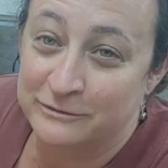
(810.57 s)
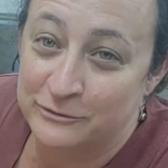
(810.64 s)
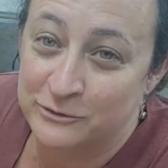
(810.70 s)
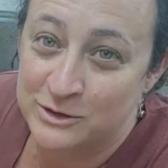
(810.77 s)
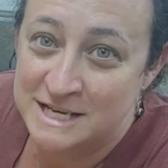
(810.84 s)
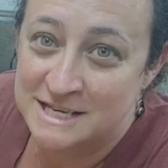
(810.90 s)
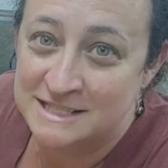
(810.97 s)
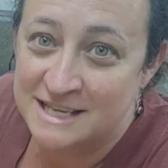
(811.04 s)

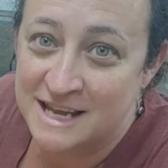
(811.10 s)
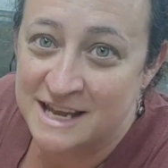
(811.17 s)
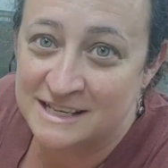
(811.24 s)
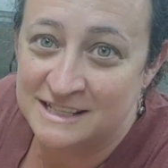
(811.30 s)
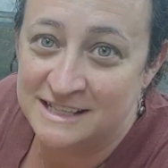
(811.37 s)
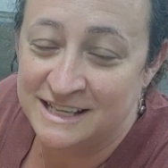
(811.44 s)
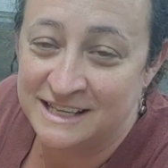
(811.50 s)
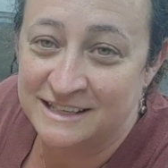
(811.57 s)
free
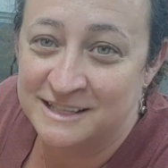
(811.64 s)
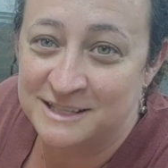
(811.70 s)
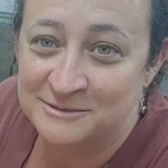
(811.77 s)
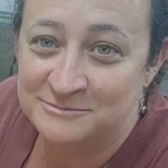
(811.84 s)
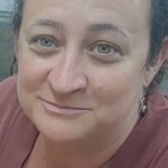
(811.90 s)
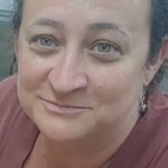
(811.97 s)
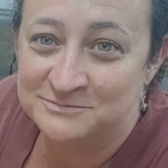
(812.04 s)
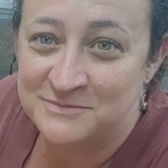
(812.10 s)
technique.
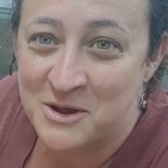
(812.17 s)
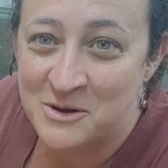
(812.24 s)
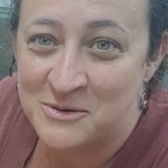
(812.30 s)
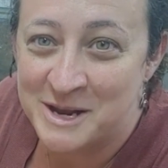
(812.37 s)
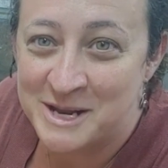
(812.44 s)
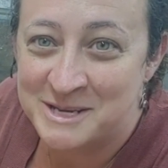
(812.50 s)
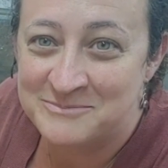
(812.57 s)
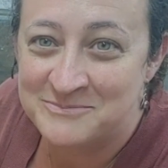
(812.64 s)
All
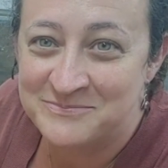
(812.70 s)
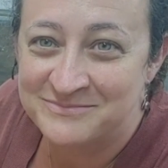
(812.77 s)
right?